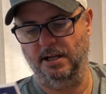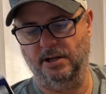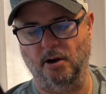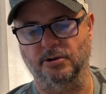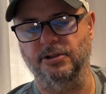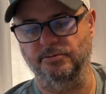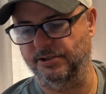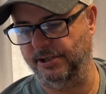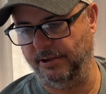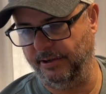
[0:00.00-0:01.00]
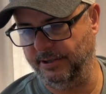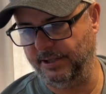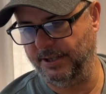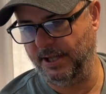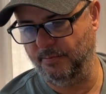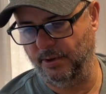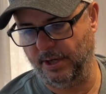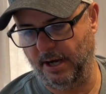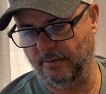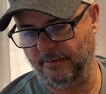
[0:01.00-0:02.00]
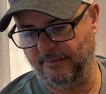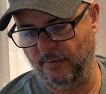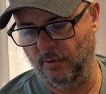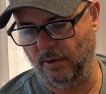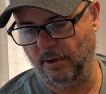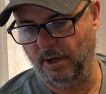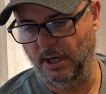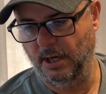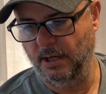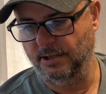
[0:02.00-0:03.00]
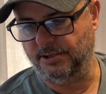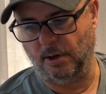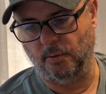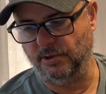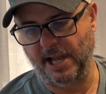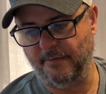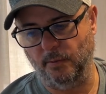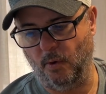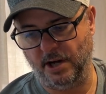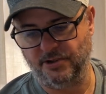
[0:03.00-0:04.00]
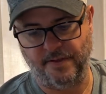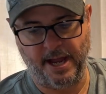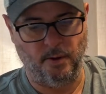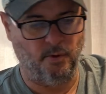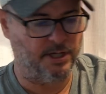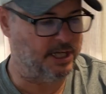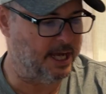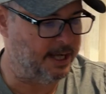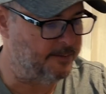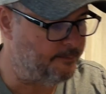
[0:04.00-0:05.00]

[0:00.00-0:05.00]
cartoon series that they put out for Star Wars. Haven't watched that one yet.